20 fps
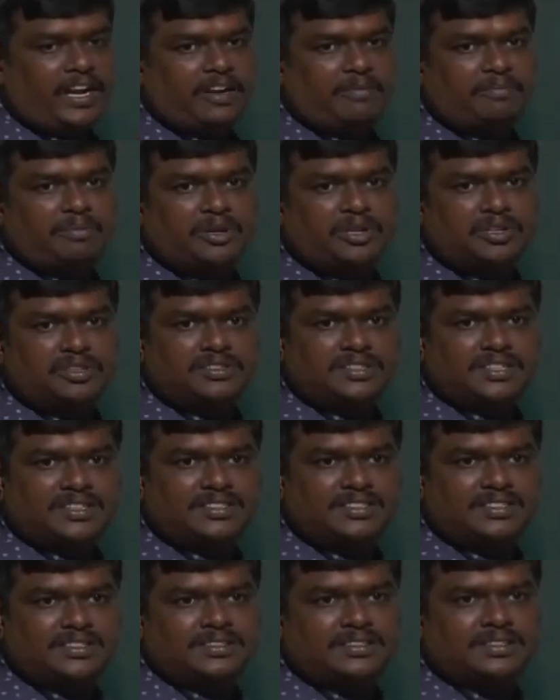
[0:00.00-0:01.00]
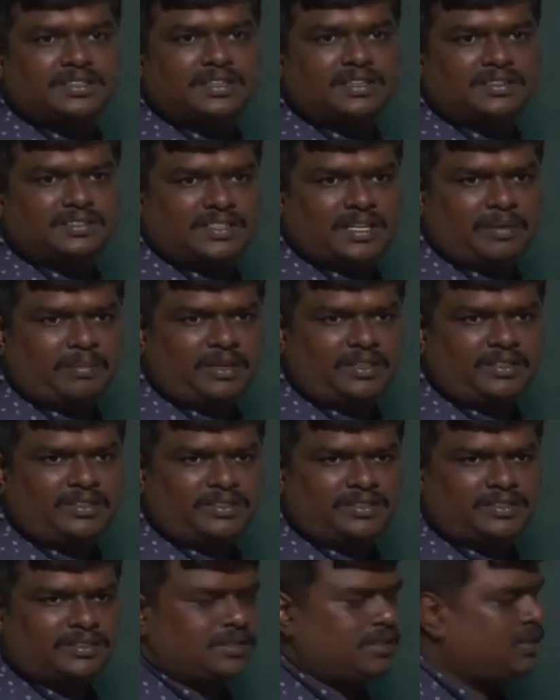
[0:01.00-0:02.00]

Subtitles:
gland, it produces semen,